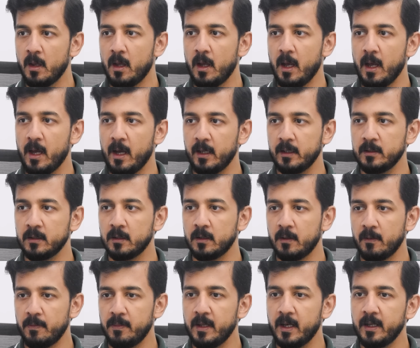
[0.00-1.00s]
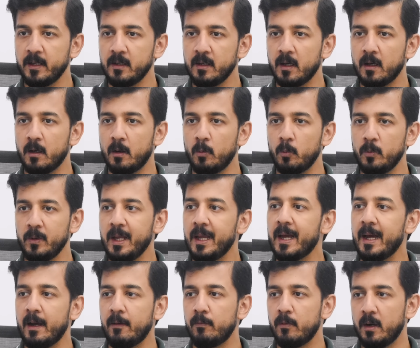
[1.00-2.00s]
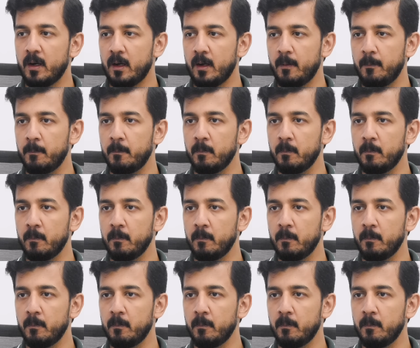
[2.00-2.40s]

And then we have a